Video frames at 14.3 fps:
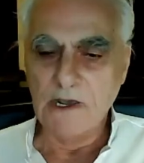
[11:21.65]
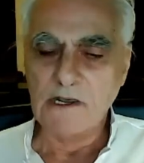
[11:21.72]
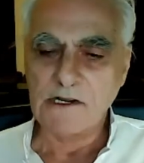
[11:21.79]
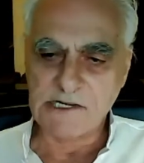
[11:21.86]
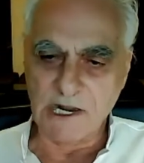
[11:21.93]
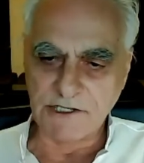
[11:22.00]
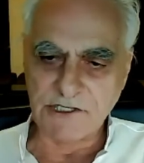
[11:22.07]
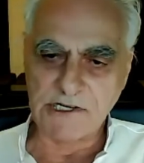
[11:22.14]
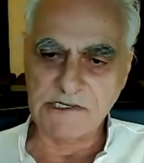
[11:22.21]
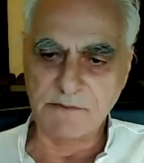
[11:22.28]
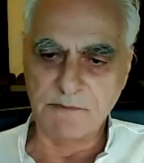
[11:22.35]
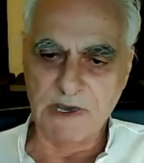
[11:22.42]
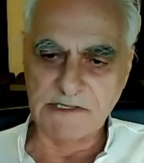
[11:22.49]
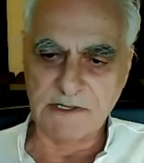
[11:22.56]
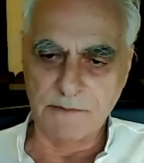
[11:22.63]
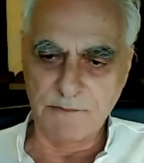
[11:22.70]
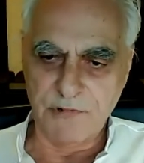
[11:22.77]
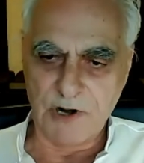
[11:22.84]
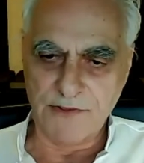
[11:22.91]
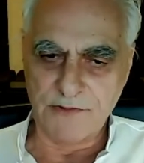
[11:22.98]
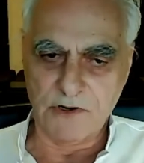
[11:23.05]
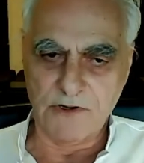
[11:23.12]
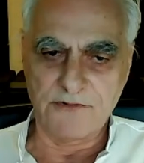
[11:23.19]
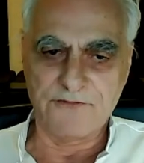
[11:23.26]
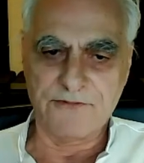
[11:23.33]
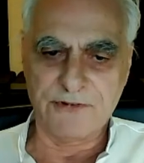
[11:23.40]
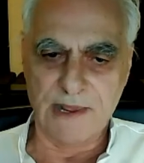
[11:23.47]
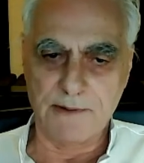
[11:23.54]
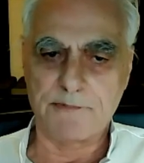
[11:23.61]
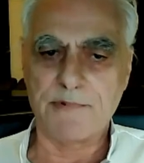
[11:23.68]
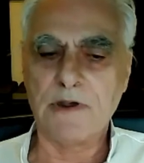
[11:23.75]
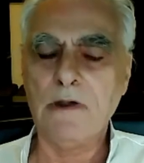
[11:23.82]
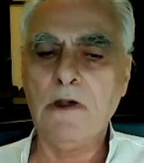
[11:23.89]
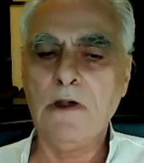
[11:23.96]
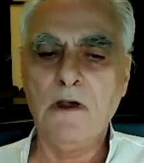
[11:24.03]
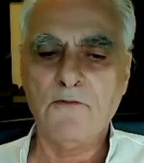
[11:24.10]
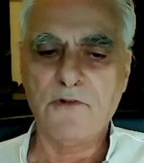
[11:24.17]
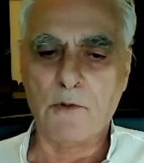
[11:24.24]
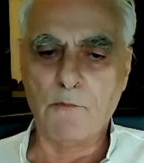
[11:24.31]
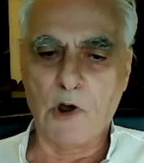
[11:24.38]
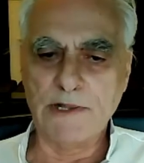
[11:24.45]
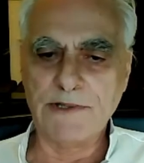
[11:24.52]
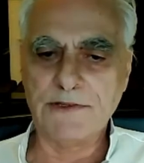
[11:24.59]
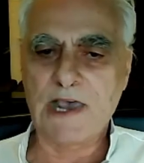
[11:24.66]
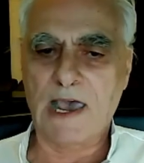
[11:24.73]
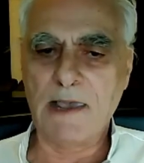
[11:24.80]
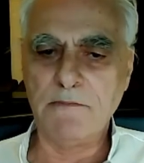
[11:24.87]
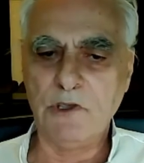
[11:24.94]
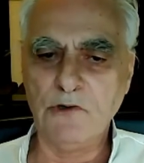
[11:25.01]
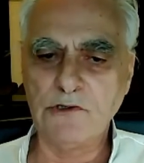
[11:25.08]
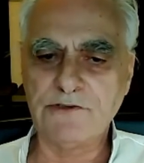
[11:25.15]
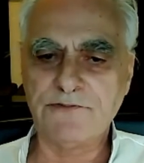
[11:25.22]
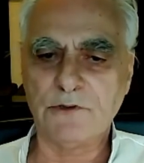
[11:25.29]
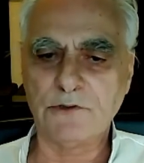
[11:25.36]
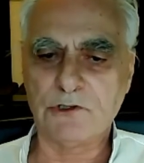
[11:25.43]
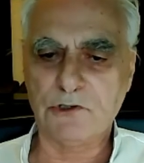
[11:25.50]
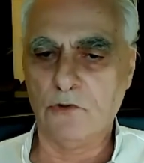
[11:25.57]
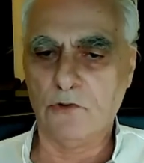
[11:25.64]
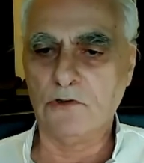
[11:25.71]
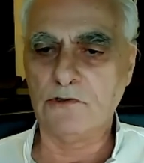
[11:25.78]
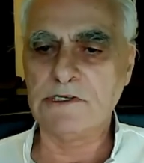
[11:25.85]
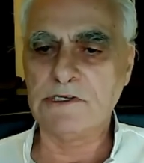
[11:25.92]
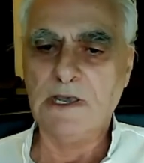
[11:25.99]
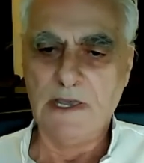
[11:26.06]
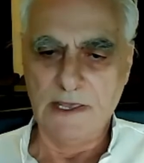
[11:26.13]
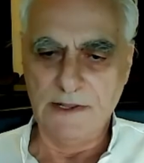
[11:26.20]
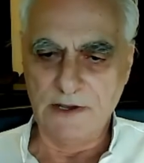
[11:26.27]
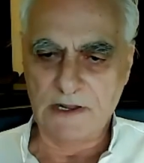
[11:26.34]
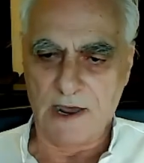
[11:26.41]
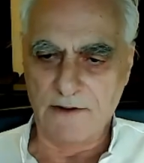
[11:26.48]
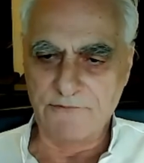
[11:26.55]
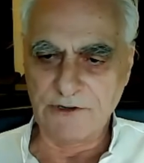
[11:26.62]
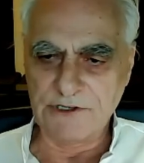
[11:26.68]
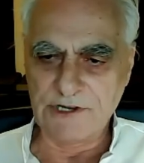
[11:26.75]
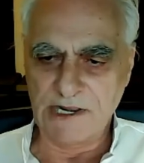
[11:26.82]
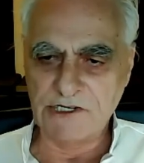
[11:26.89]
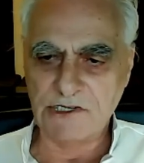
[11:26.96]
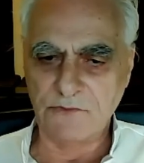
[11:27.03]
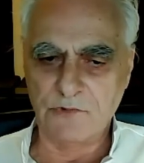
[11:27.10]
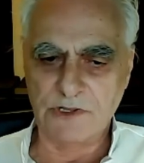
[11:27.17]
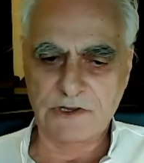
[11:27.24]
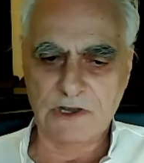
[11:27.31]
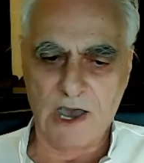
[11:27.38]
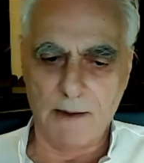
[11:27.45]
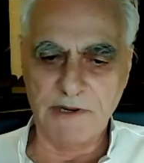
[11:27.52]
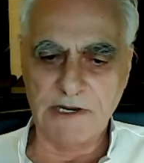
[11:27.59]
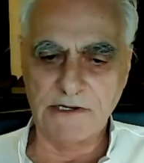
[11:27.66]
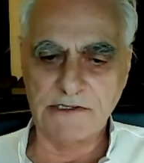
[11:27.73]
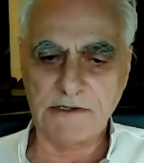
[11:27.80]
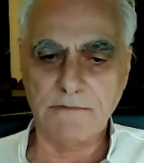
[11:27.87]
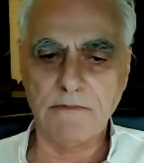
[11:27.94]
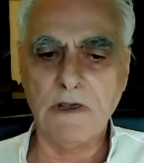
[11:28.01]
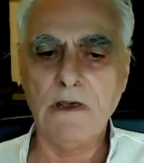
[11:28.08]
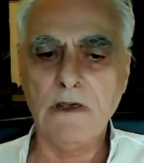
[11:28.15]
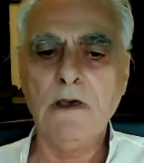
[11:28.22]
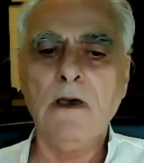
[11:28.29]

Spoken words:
such as the Muslim Brotherhood, flip from one-time useful tools in the confrontation with communism,